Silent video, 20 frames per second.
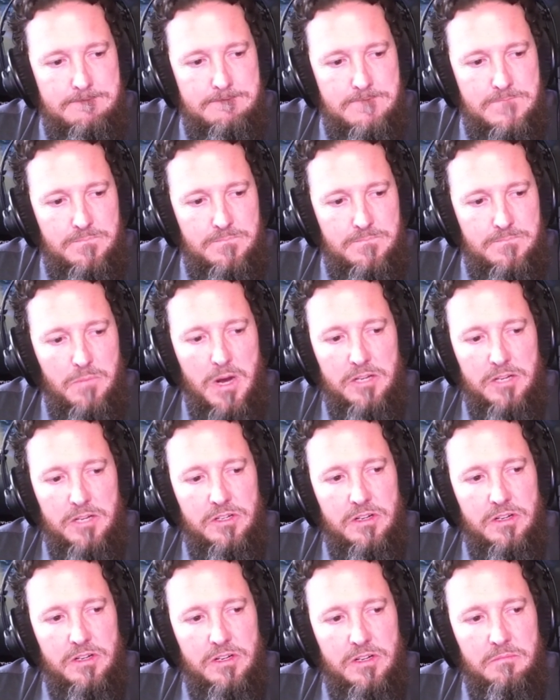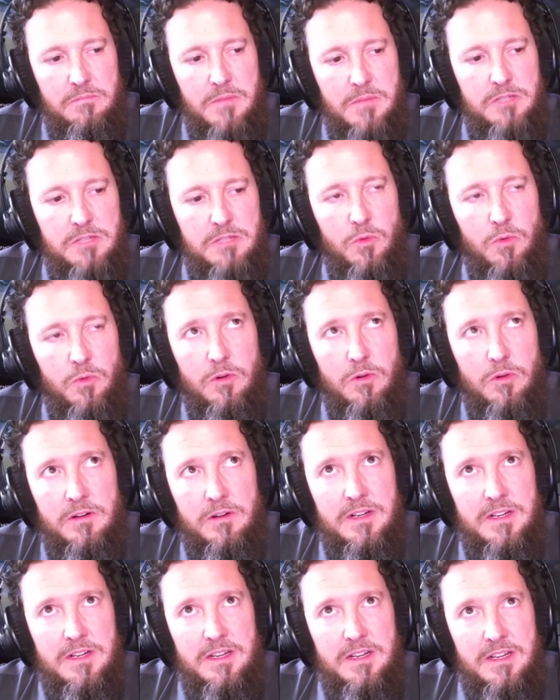much
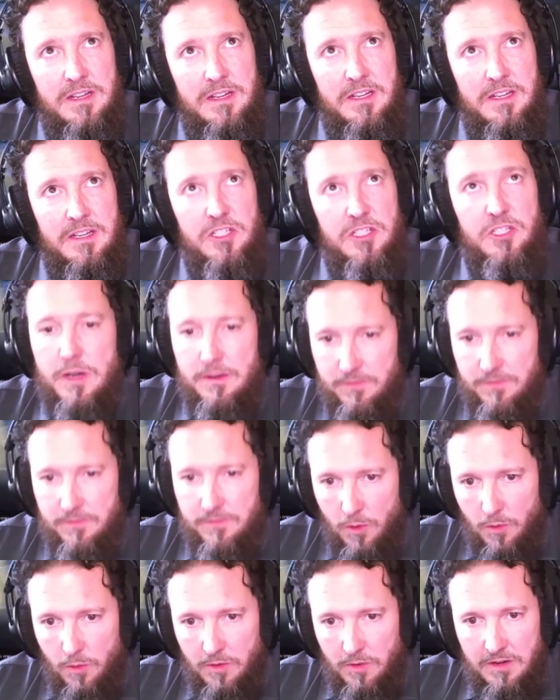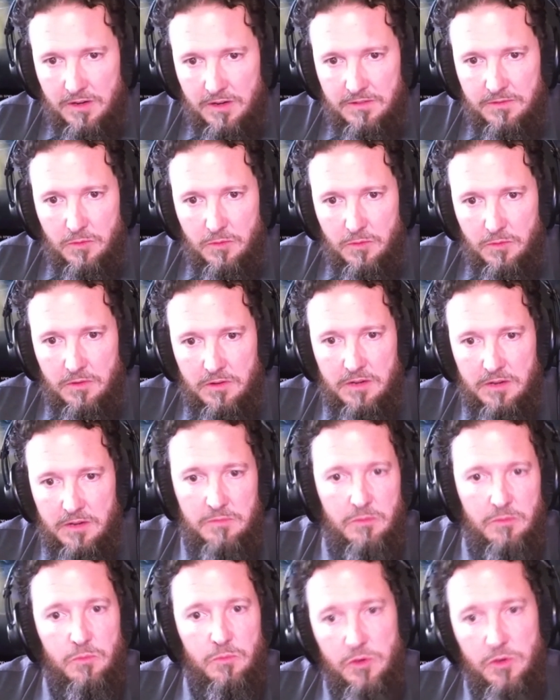more straightforward for
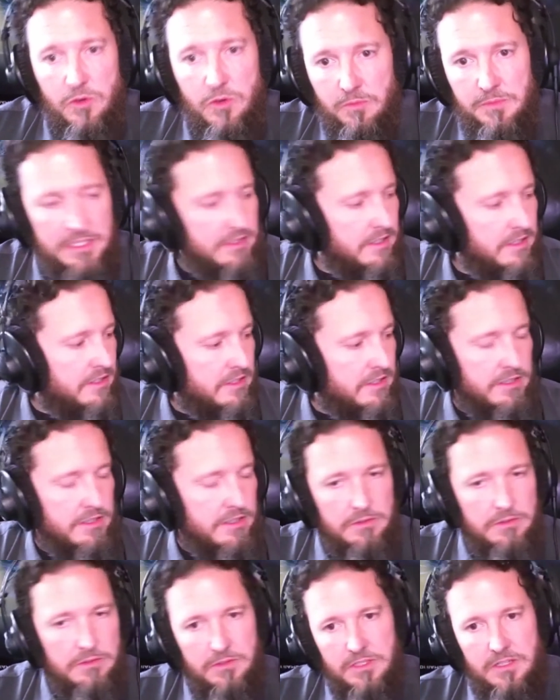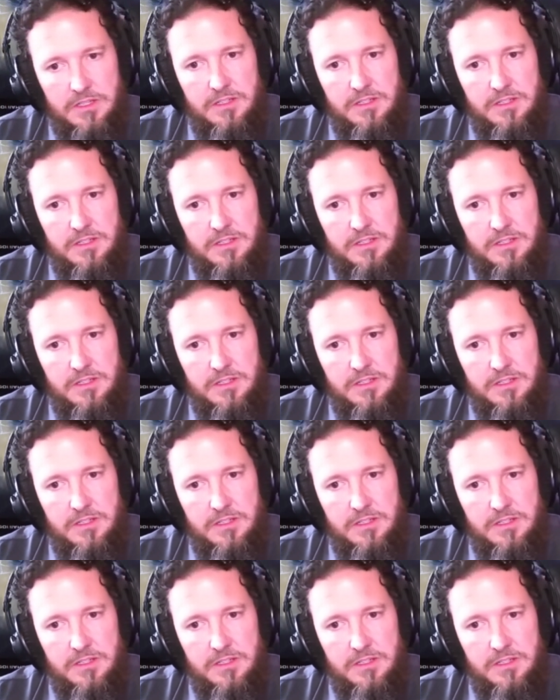a real business to use.